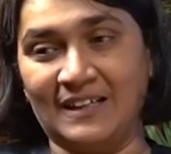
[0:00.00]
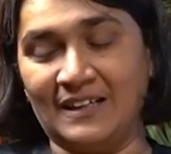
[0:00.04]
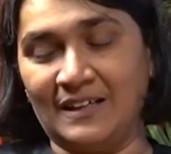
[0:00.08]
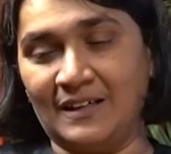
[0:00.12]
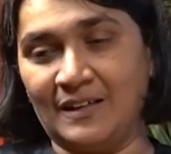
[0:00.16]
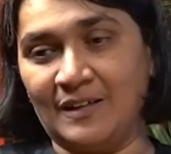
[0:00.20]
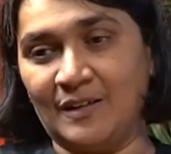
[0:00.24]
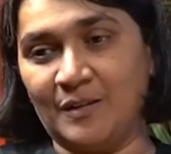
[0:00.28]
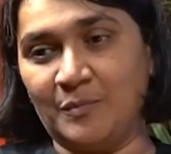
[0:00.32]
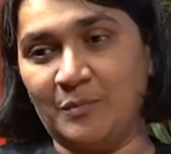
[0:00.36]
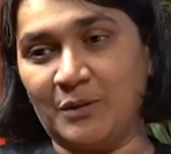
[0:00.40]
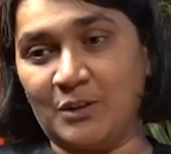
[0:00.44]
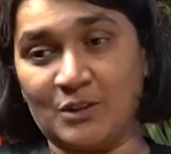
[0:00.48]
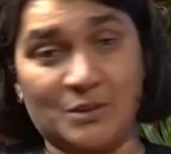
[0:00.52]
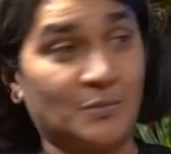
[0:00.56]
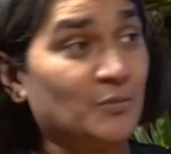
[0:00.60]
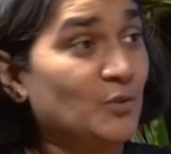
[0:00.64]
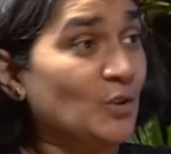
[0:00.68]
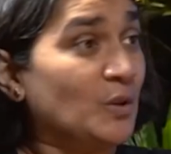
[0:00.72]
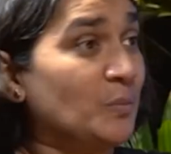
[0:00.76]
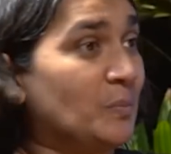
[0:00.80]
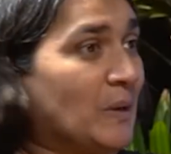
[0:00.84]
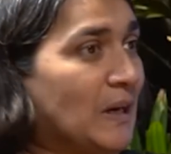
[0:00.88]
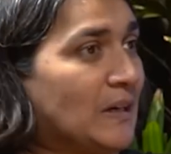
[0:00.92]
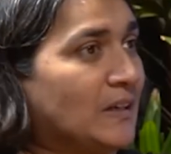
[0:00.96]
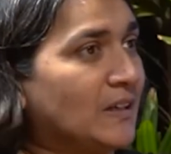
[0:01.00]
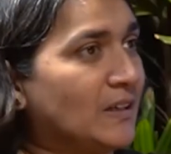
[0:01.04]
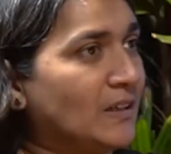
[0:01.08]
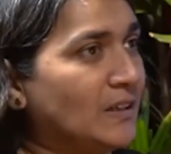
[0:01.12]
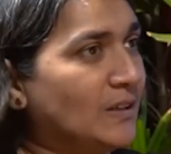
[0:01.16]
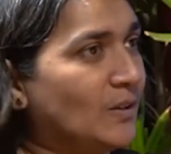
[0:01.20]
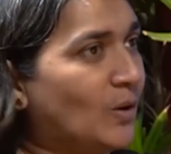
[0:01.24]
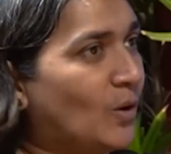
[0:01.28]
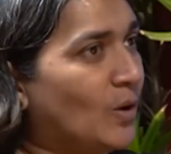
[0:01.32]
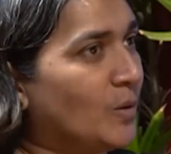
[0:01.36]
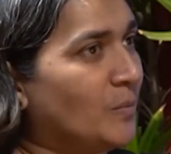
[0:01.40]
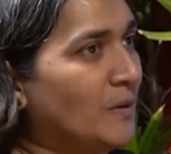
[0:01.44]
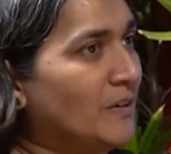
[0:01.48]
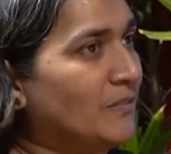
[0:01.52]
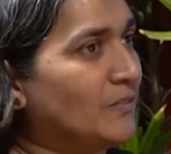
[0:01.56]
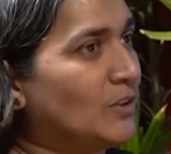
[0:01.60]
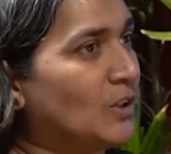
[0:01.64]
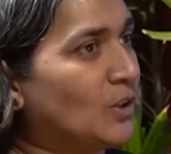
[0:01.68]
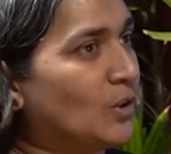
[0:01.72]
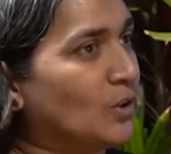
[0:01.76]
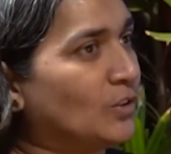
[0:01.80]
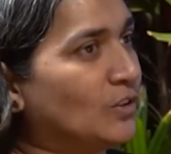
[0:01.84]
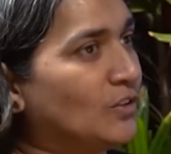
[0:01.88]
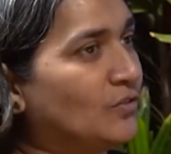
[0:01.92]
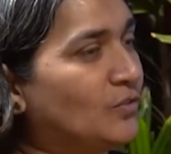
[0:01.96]
Because I'm doing practically all my
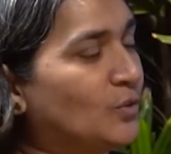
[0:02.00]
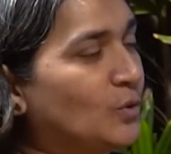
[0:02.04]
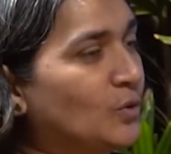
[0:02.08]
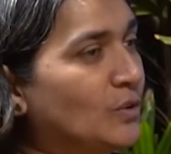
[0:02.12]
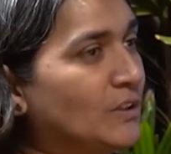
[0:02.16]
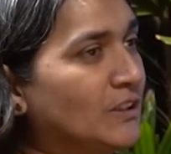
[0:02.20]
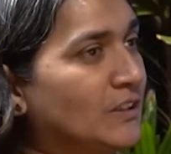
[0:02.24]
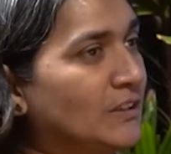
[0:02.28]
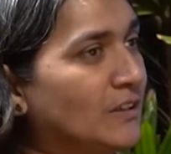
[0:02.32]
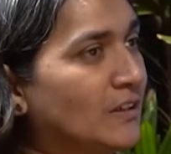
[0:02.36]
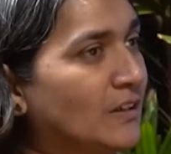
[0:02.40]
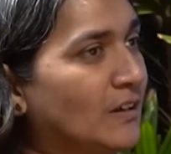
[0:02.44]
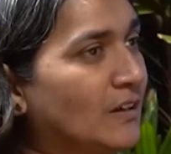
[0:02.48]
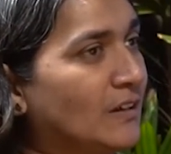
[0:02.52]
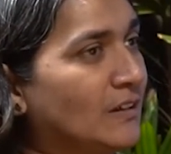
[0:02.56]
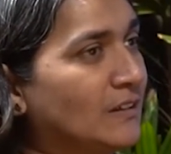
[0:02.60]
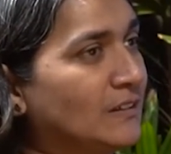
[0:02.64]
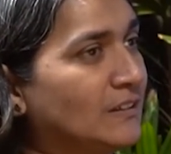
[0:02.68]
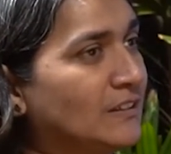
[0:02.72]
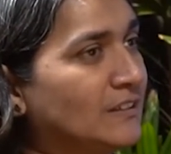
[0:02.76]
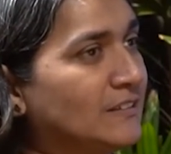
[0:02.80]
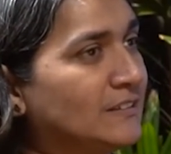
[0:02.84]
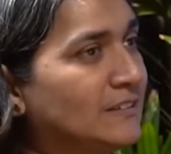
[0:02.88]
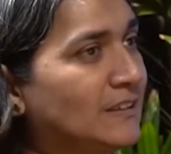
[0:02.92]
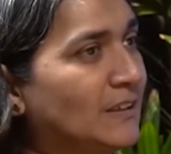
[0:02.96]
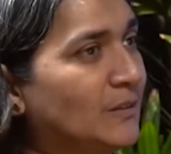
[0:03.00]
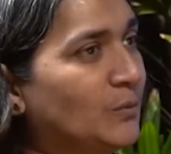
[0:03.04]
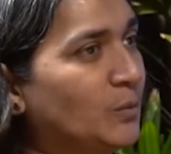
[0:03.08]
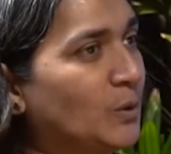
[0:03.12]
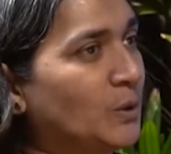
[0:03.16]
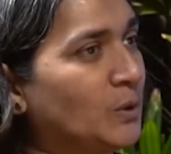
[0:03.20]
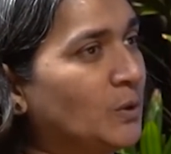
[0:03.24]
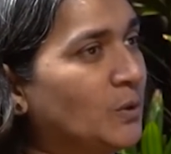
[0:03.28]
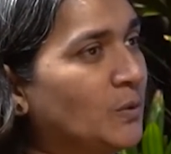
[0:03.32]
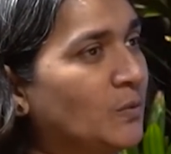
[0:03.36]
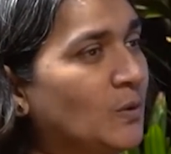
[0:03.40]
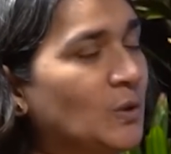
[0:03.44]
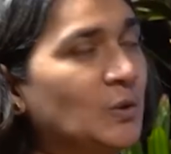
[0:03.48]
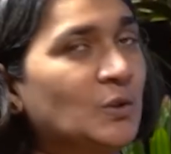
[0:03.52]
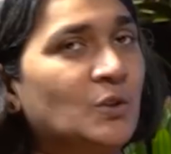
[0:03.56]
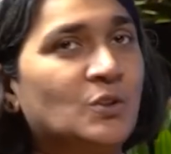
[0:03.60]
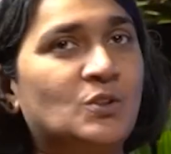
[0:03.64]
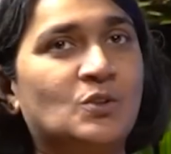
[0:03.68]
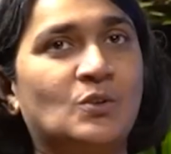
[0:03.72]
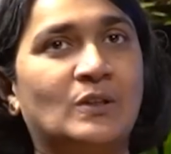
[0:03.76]
work on the phone, in the car, this, that, whatnot.